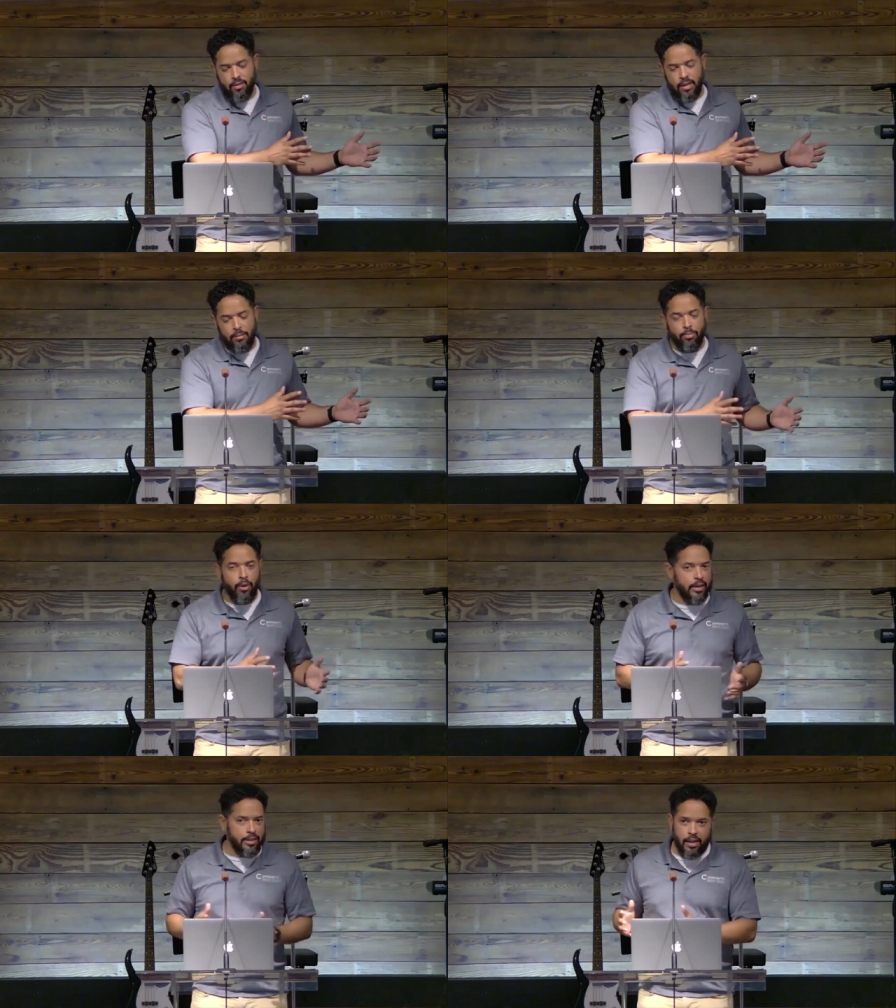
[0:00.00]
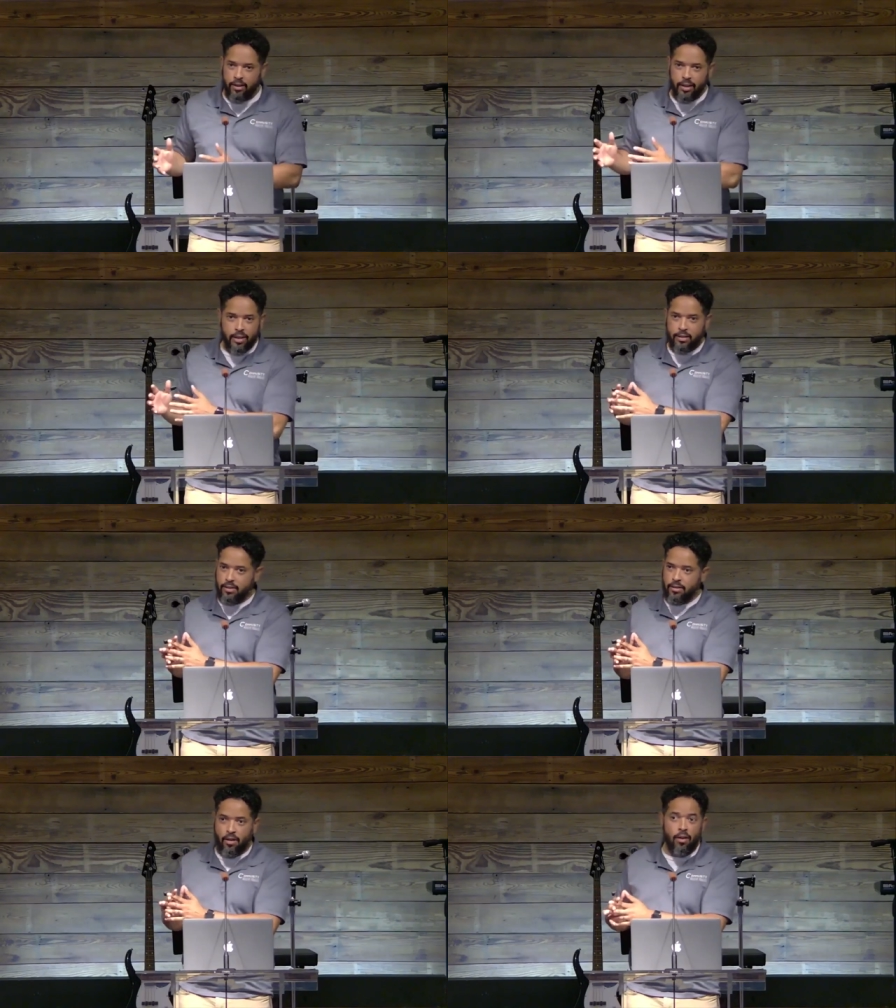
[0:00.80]
He breaks out against
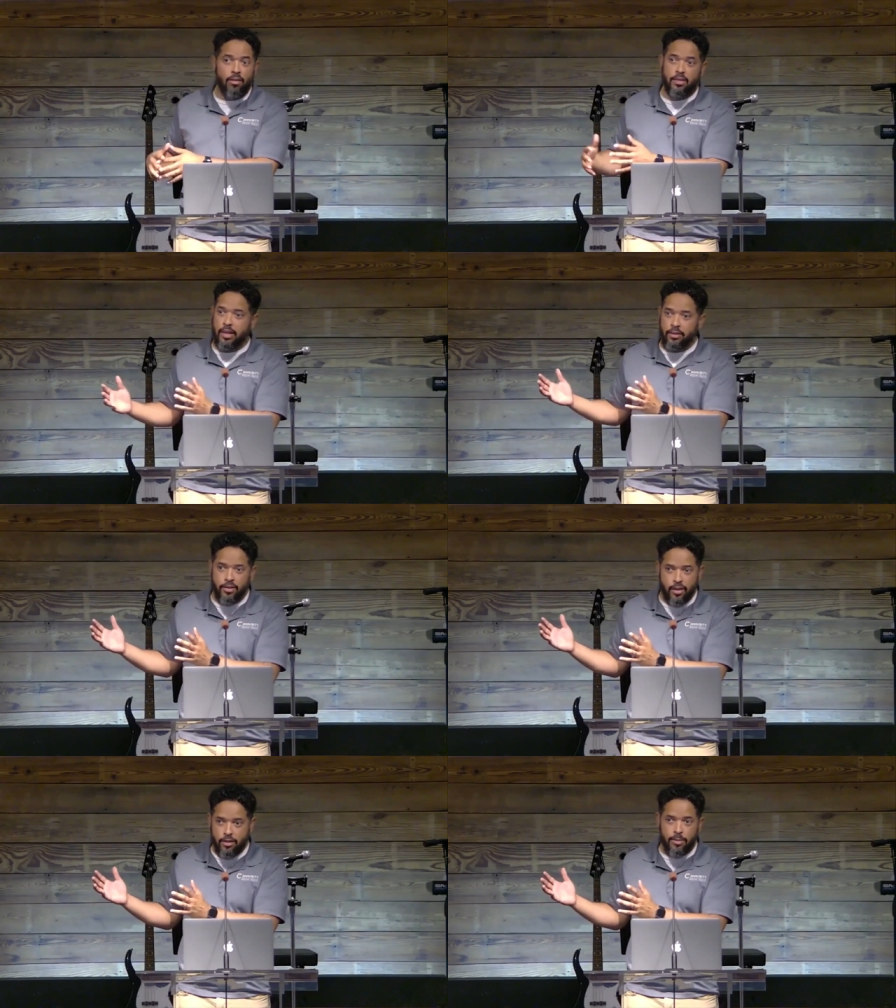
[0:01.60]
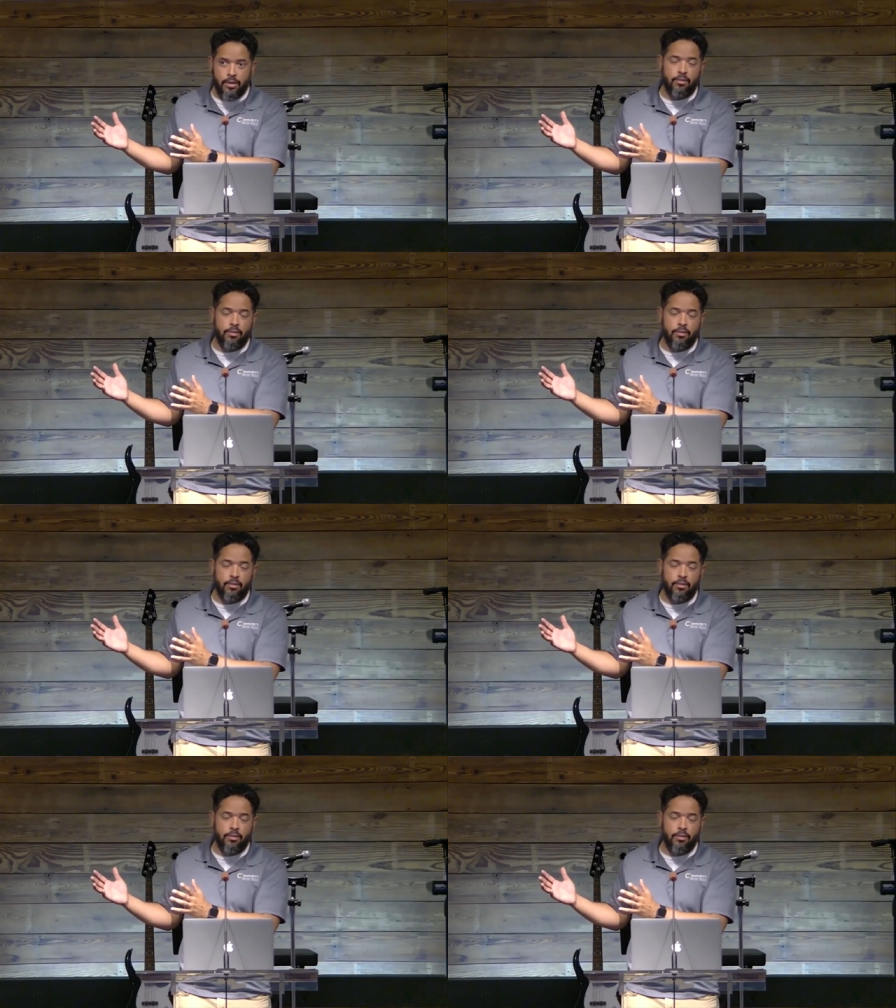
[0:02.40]
all sound judgment.